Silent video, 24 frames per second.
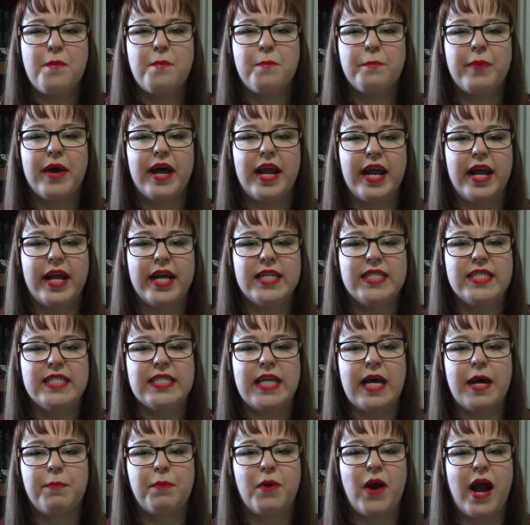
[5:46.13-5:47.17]
but it's
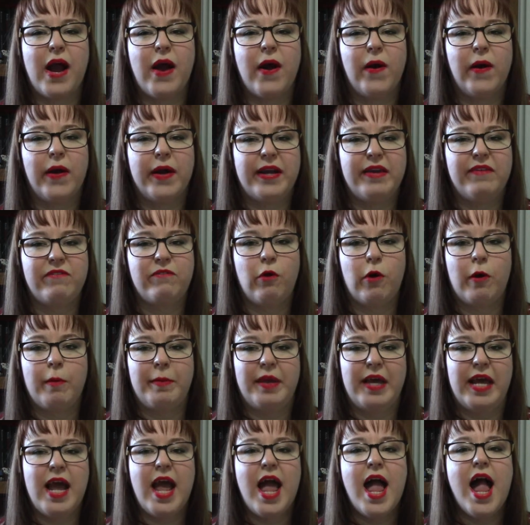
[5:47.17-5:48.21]
a priority for me,
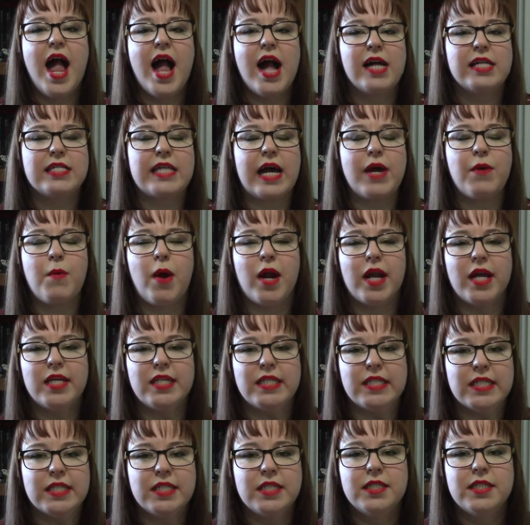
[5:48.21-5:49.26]
and I wanted
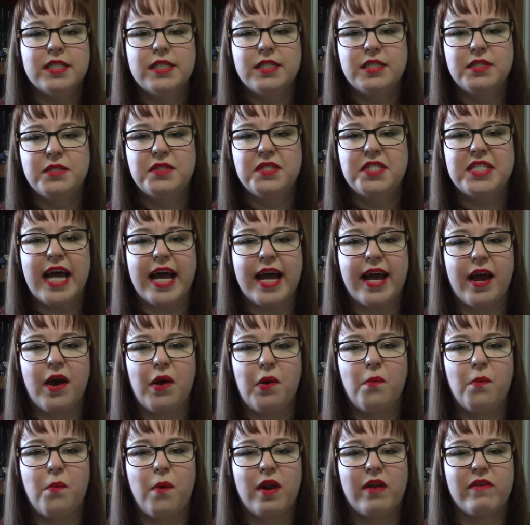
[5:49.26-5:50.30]
to check
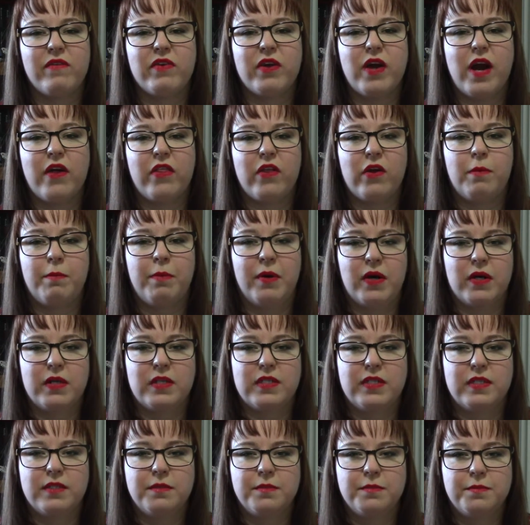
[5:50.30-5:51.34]
out one of her other
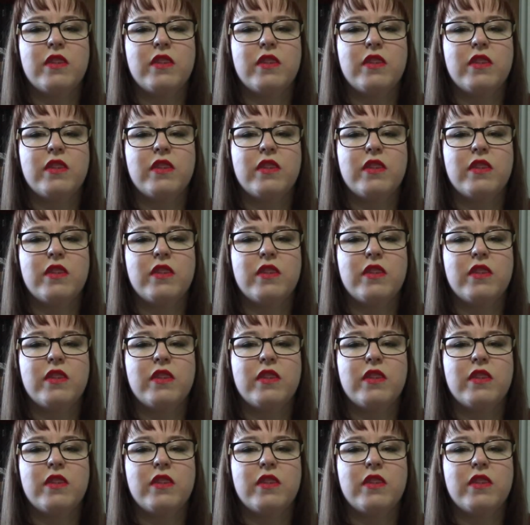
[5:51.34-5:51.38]
books.